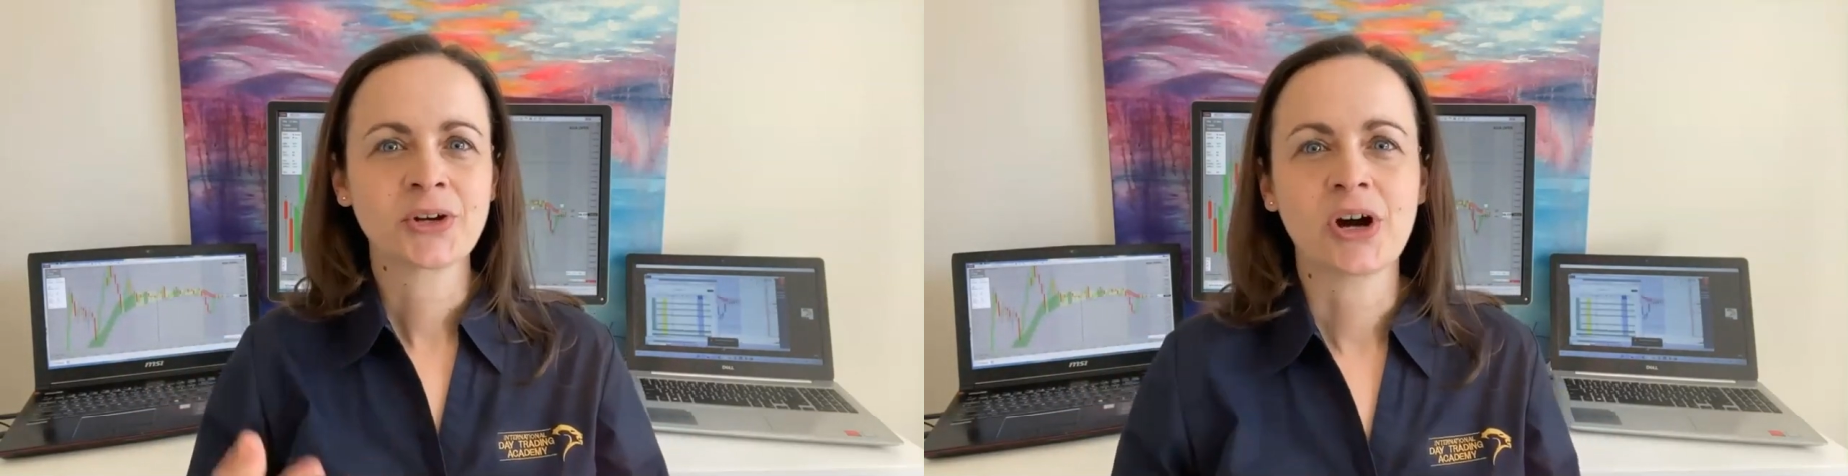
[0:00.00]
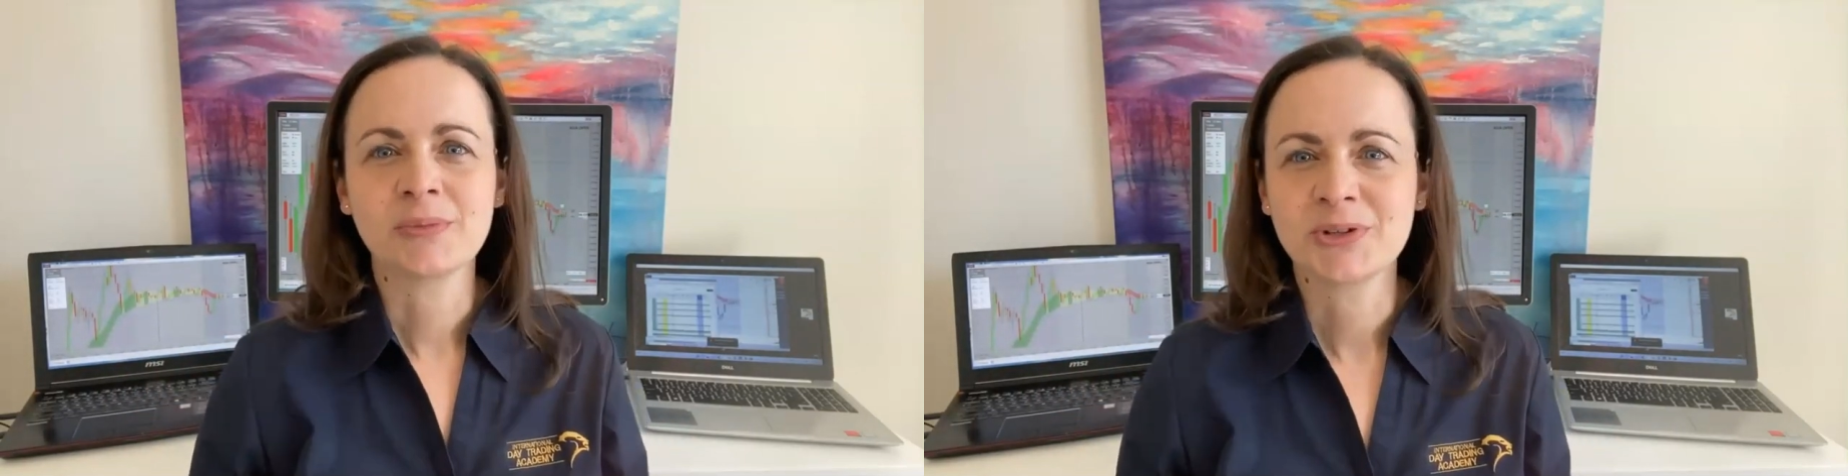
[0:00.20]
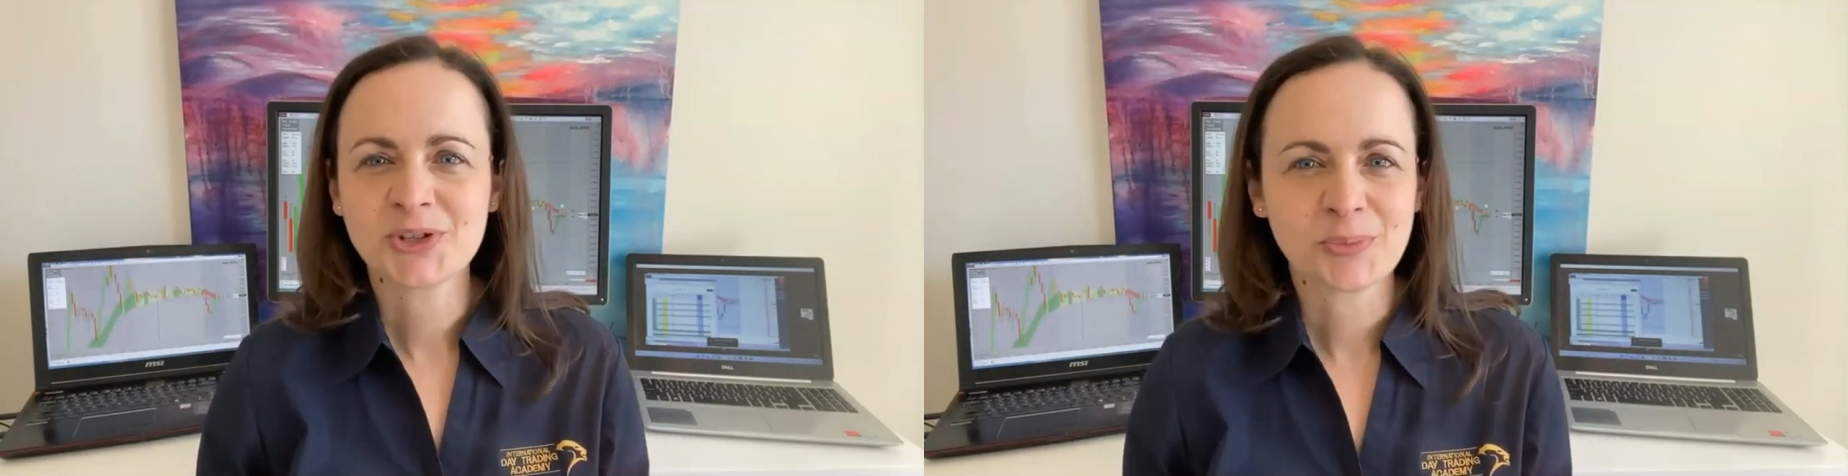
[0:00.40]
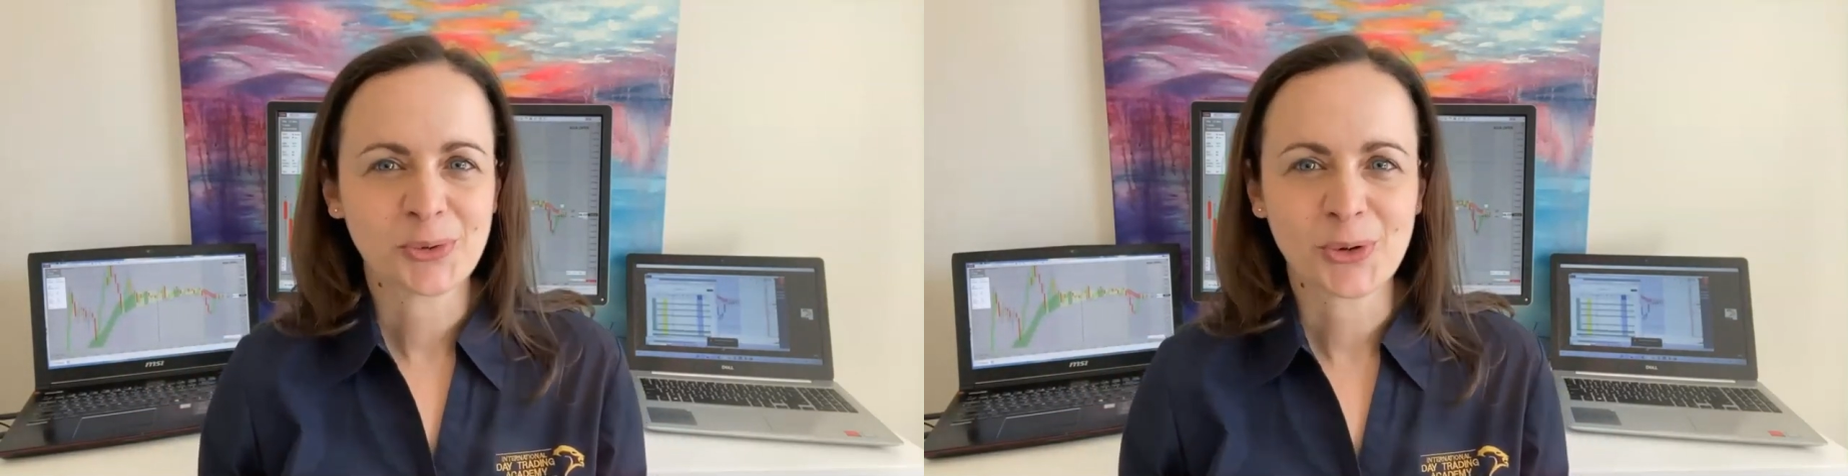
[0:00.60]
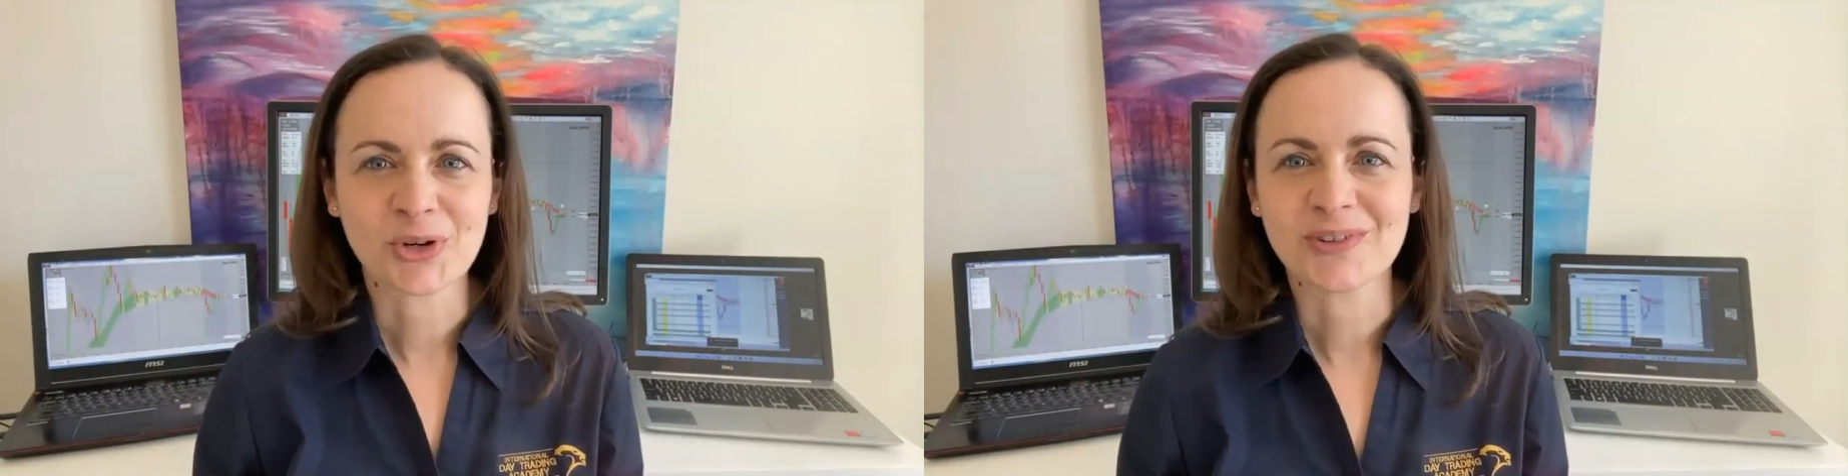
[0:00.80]
common
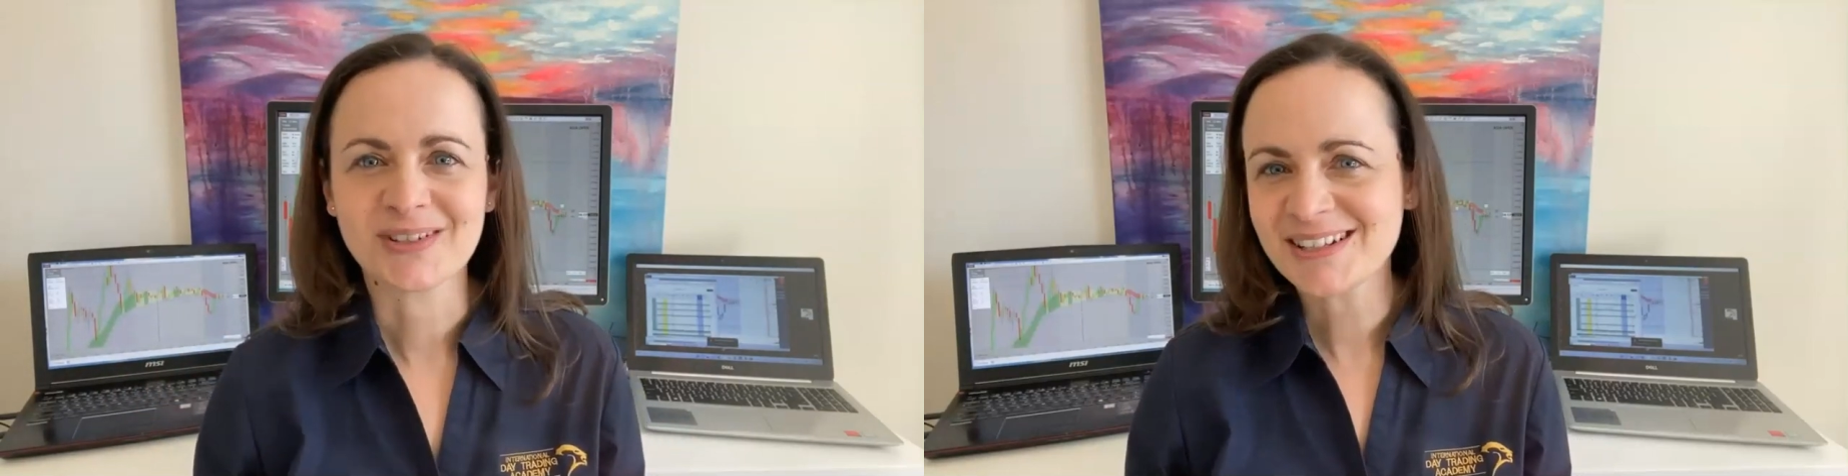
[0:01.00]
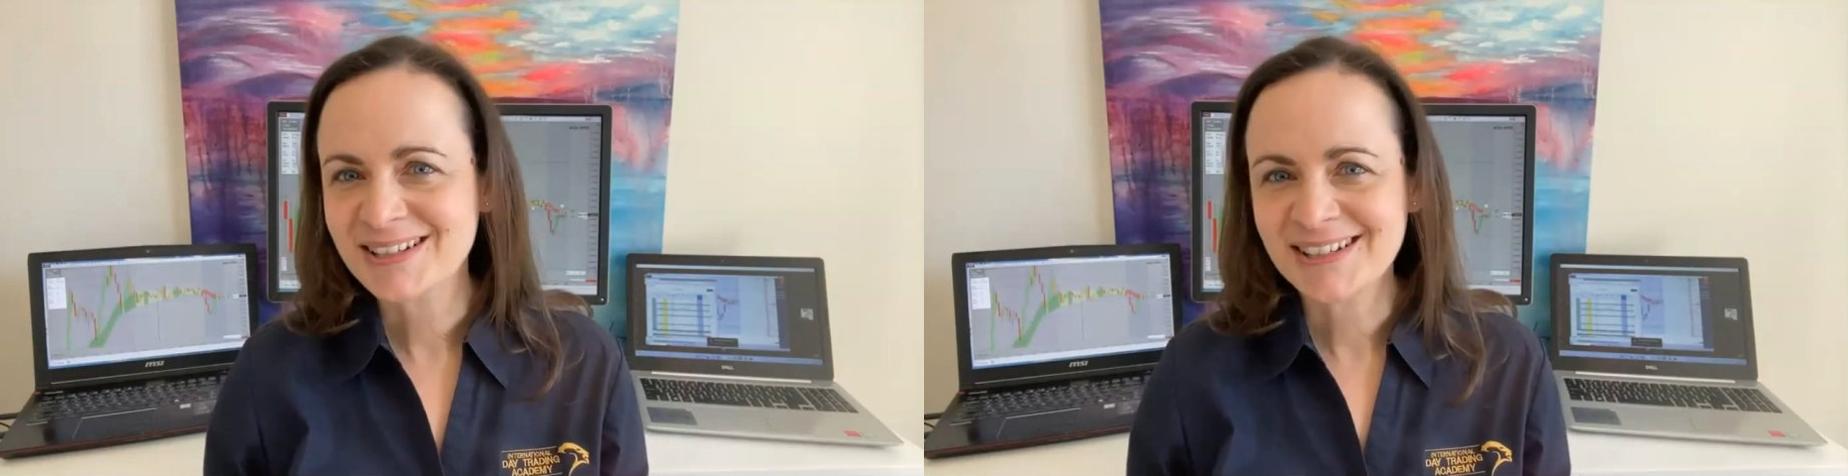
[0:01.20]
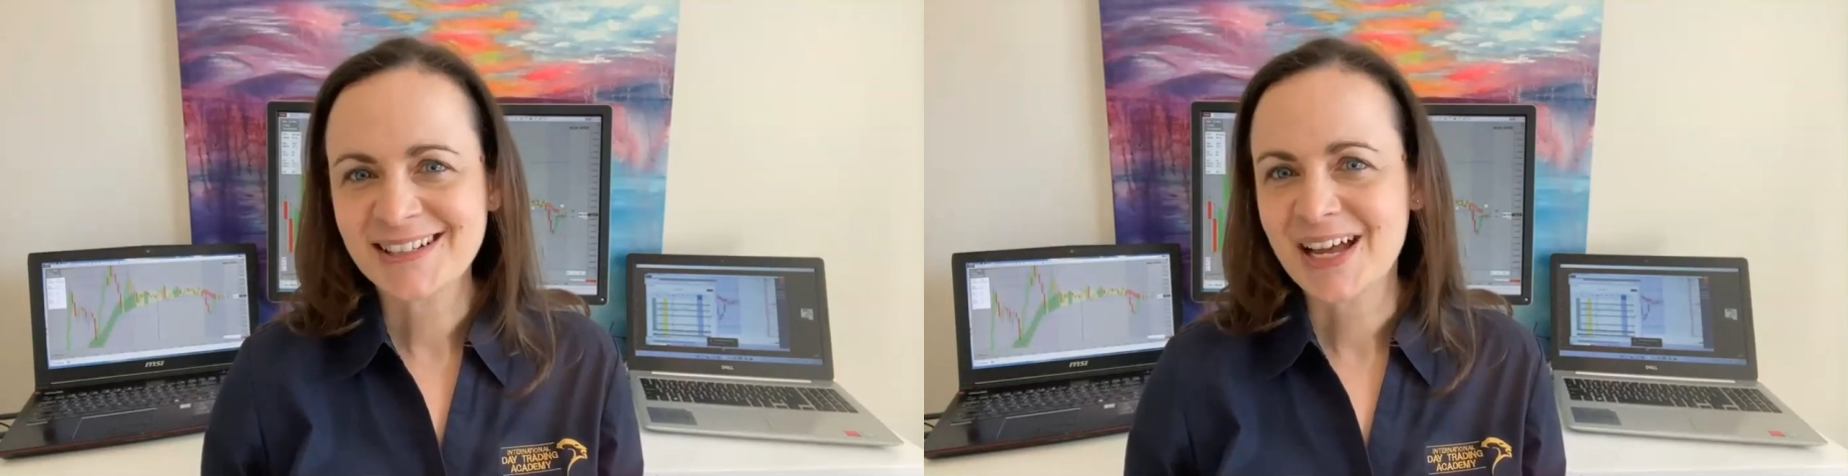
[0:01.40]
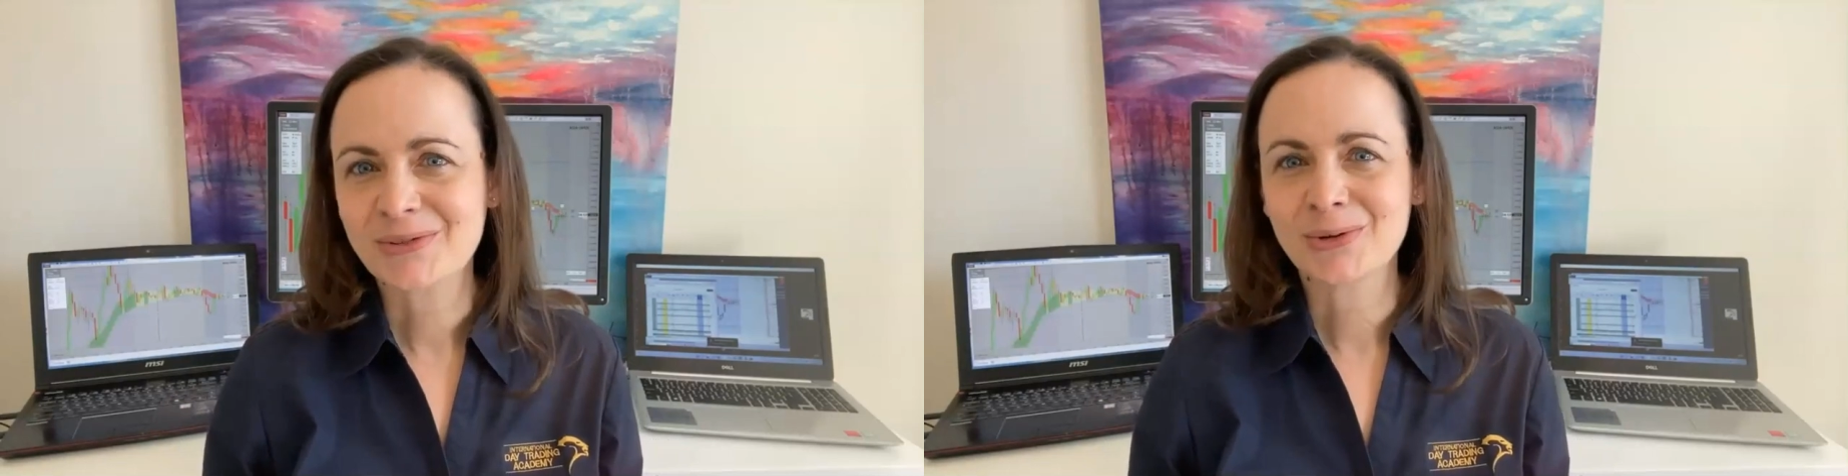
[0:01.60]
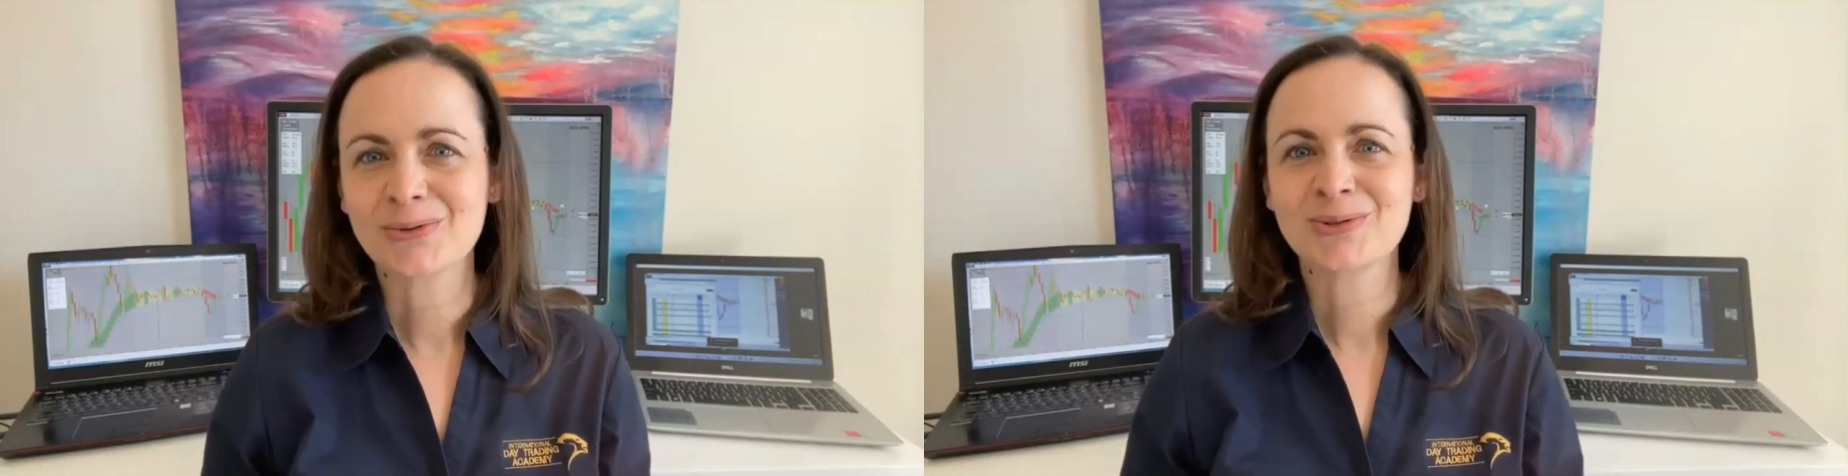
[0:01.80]
support or resistance
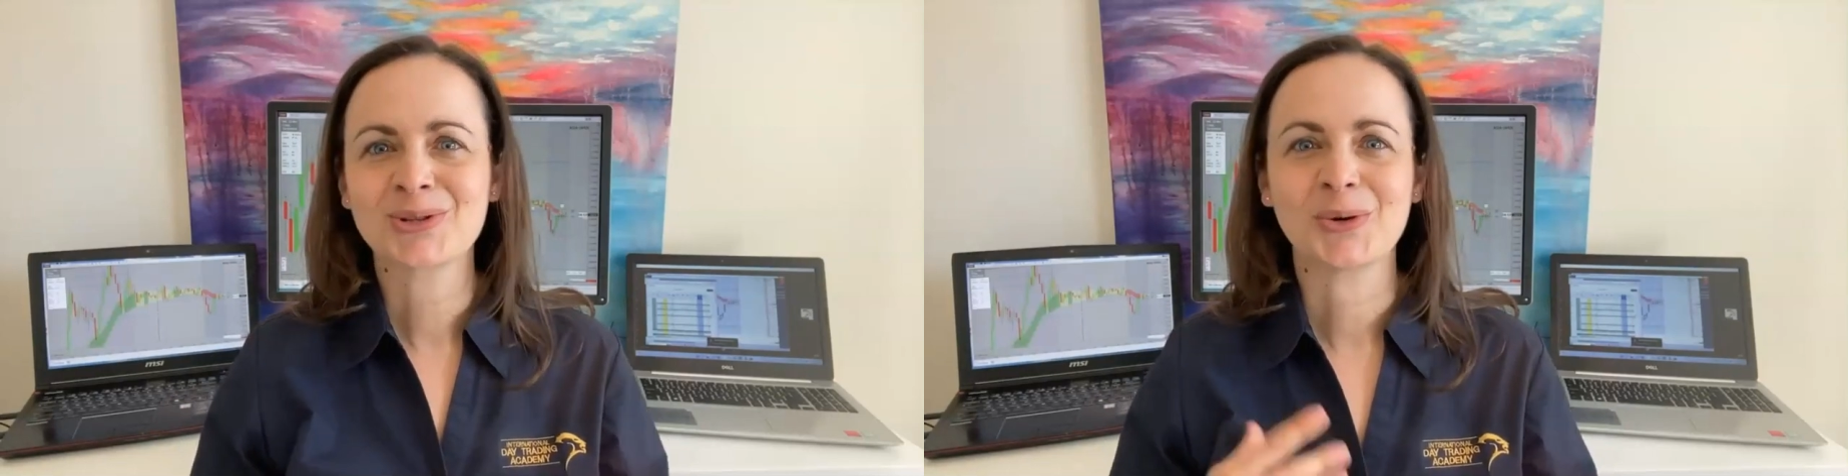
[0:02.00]
levels,